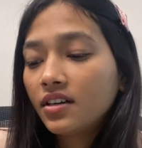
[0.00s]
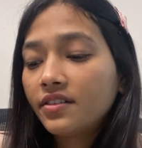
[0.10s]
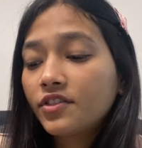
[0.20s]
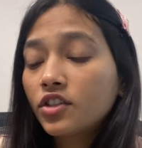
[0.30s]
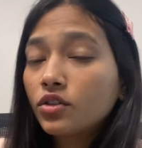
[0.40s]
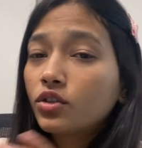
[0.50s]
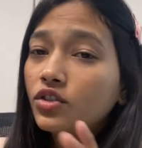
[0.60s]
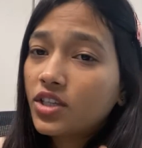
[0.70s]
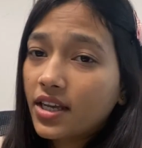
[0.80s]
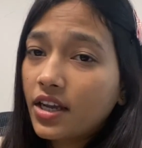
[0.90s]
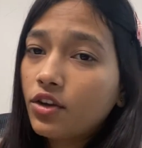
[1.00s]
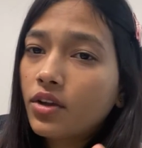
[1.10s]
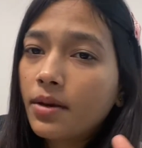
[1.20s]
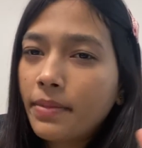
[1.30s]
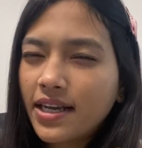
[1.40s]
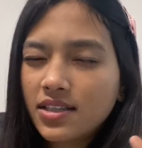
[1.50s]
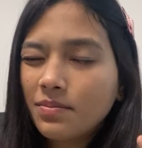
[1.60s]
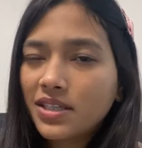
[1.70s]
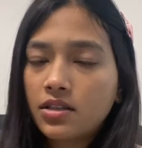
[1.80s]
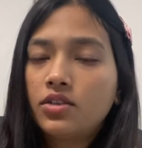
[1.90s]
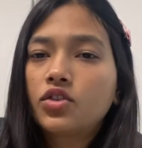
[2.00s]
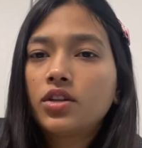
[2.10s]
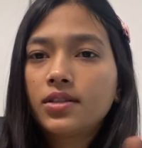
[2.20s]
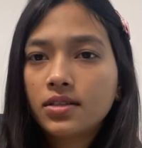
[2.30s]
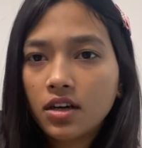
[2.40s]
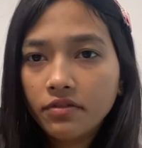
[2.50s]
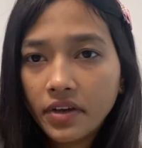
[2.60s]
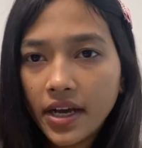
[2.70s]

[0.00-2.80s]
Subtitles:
after a good jacket you can buy some essential stuff.